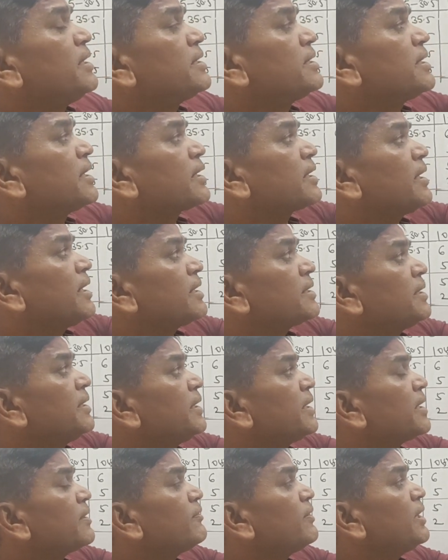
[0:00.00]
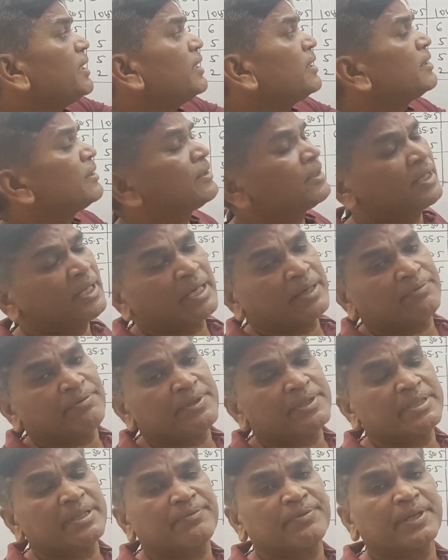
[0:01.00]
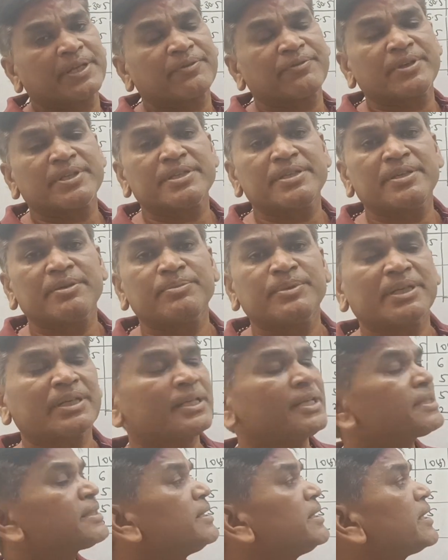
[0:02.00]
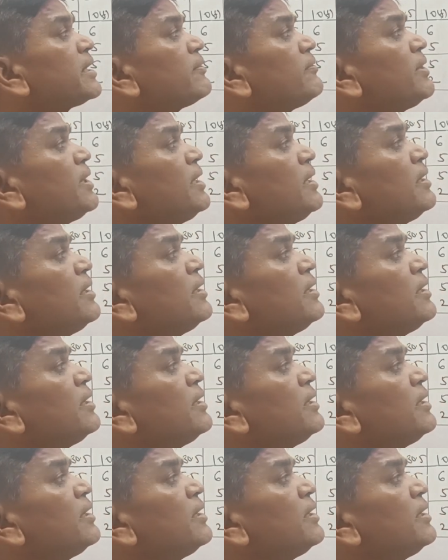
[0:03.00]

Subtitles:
the class interval, F is the frequency of the class interval,